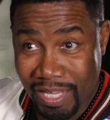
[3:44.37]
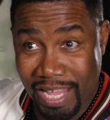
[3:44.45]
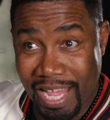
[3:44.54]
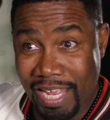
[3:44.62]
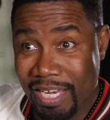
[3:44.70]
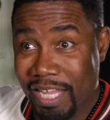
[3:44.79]

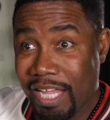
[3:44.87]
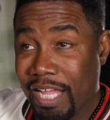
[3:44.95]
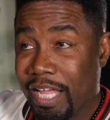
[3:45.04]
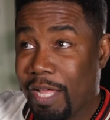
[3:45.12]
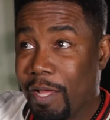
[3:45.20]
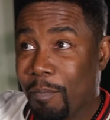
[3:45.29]
and
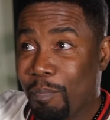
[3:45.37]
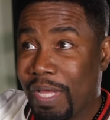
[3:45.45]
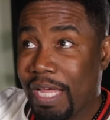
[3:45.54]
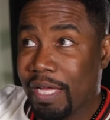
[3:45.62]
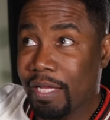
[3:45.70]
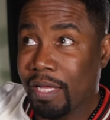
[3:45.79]

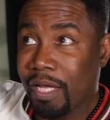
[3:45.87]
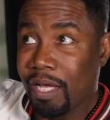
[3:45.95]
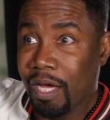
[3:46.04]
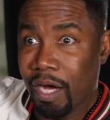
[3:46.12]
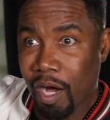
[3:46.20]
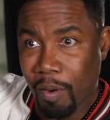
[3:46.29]
being
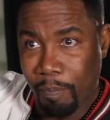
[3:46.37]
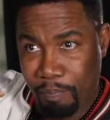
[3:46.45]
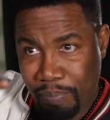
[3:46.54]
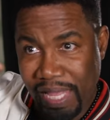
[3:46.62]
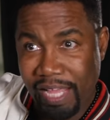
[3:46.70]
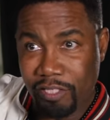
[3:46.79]
a
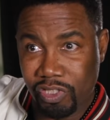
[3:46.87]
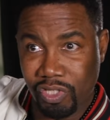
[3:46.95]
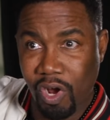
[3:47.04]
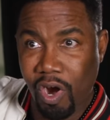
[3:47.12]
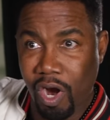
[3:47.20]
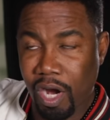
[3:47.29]
big
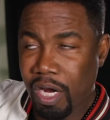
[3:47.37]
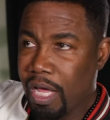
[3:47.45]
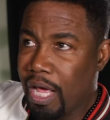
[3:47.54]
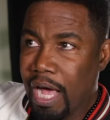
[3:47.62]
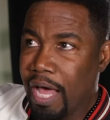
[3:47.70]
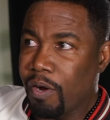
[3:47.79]
star,
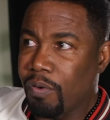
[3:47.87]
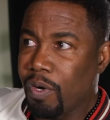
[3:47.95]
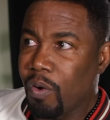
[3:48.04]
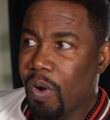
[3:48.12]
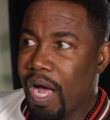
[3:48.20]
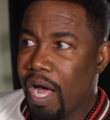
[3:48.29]
I don't
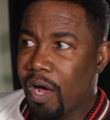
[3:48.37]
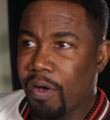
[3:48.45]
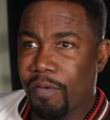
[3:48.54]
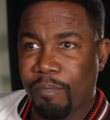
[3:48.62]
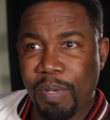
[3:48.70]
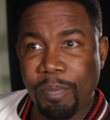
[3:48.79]
know how
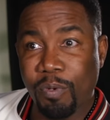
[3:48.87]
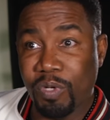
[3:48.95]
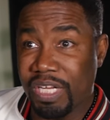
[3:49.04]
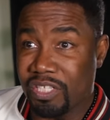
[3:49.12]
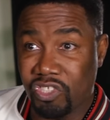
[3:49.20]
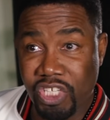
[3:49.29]
if people
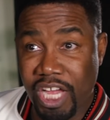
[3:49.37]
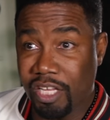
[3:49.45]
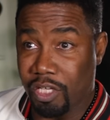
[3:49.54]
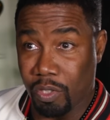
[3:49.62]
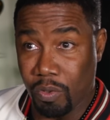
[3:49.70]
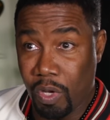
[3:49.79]
didn't
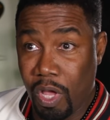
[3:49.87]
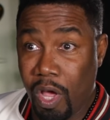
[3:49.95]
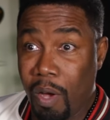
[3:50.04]
check you,